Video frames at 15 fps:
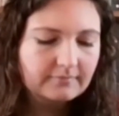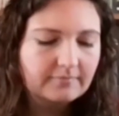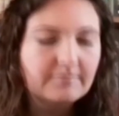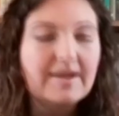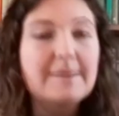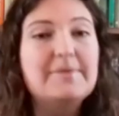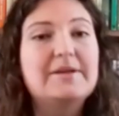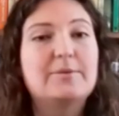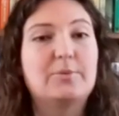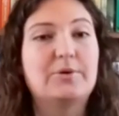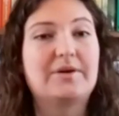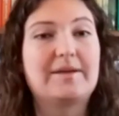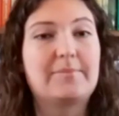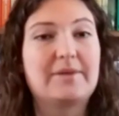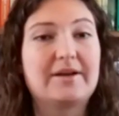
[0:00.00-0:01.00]
maybe it will
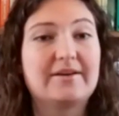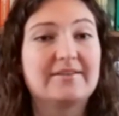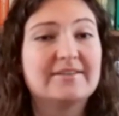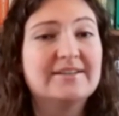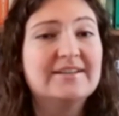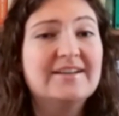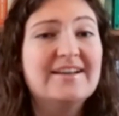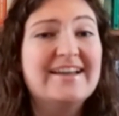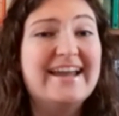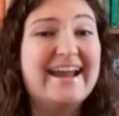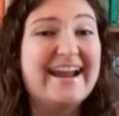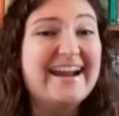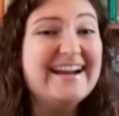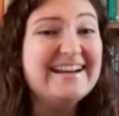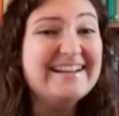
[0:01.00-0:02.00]
get better.
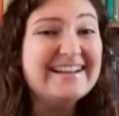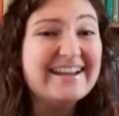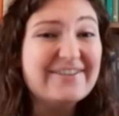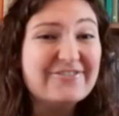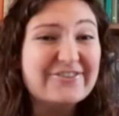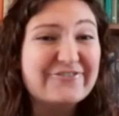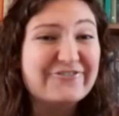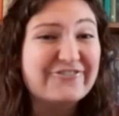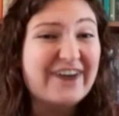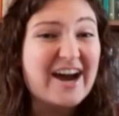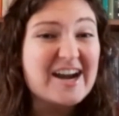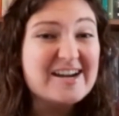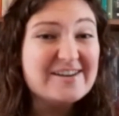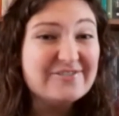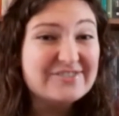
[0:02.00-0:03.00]
Hailey gave it
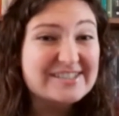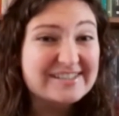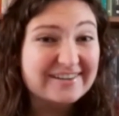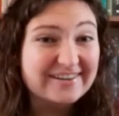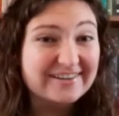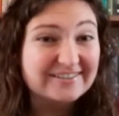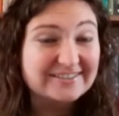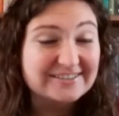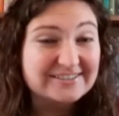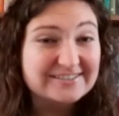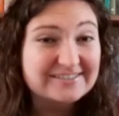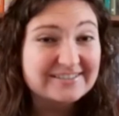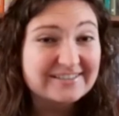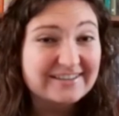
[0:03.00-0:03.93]
five stars.